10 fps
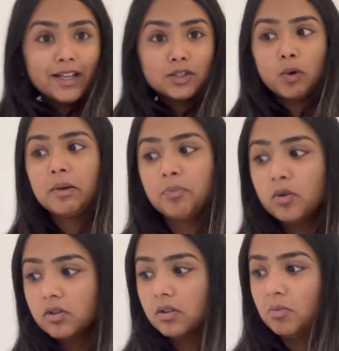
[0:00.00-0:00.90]
do I
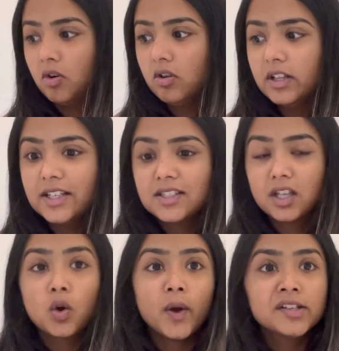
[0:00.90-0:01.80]
put them all is the
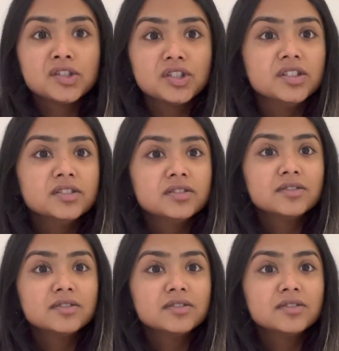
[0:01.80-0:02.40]
question.